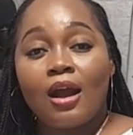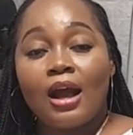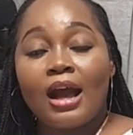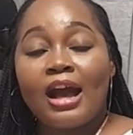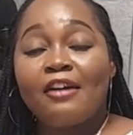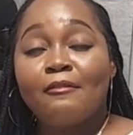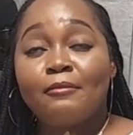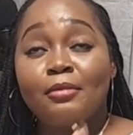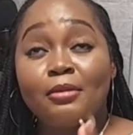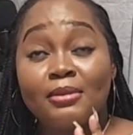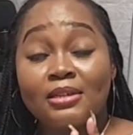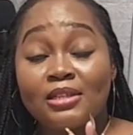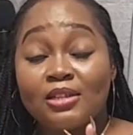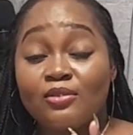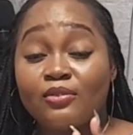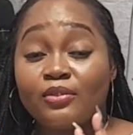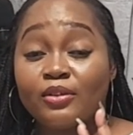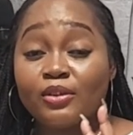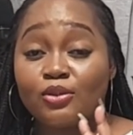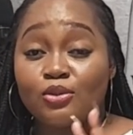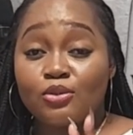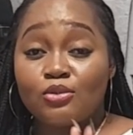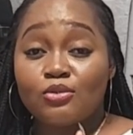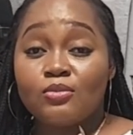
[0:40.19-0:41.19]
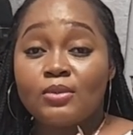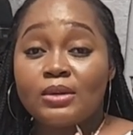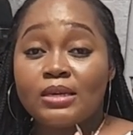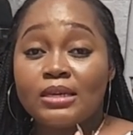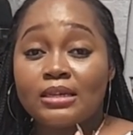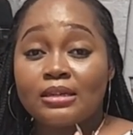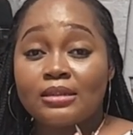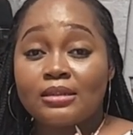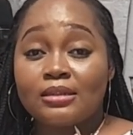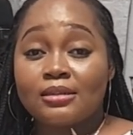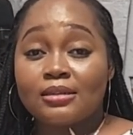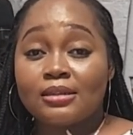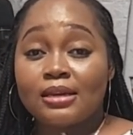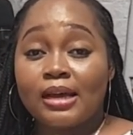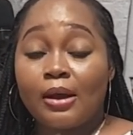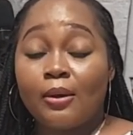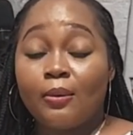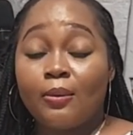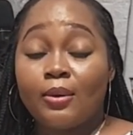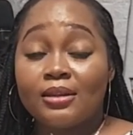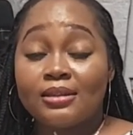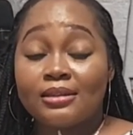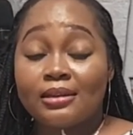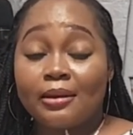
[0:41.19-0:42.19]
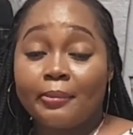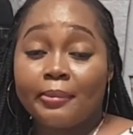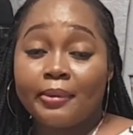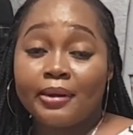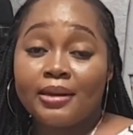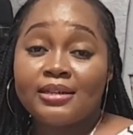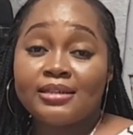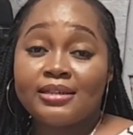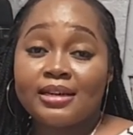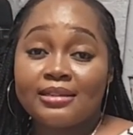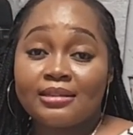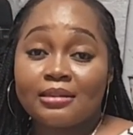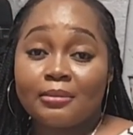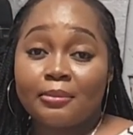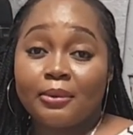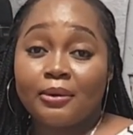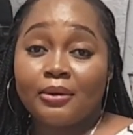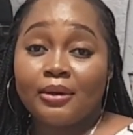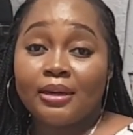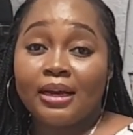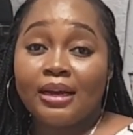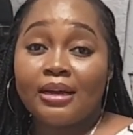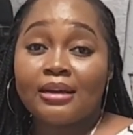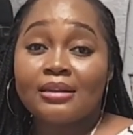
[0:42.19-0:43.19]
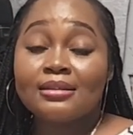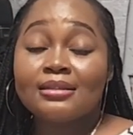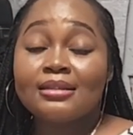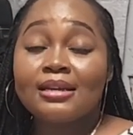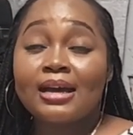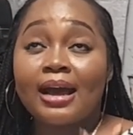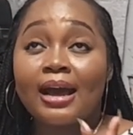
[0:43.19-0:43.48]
i've been missing for two weeks so i want to apologize about that